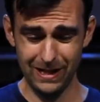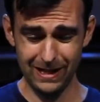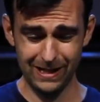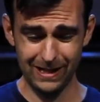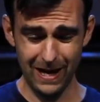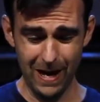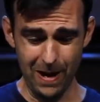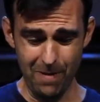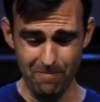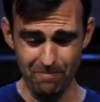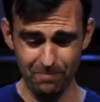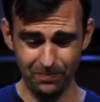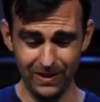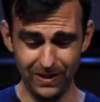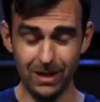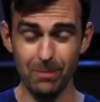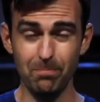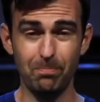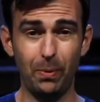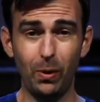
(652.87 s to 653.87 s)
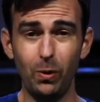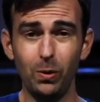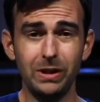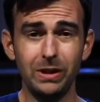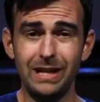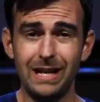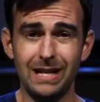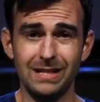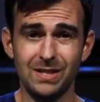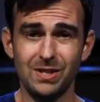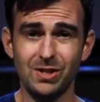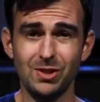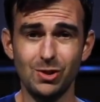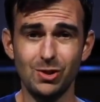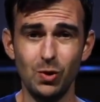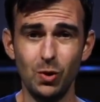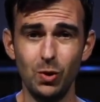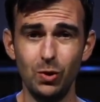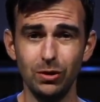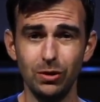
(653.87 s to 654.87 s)
like a bully at
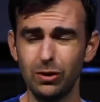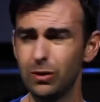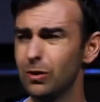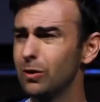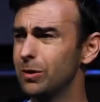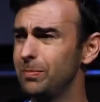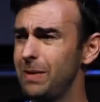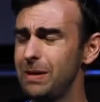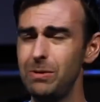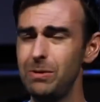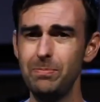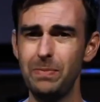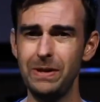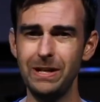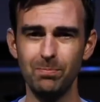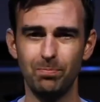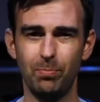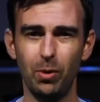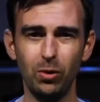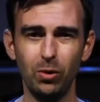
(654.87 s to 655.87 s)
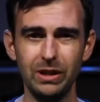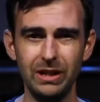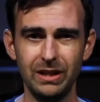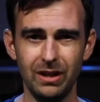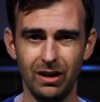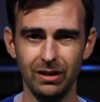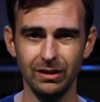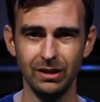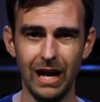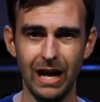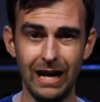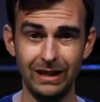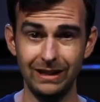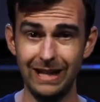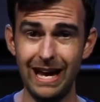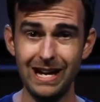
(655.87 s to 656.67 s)
school or maybe being bullied online.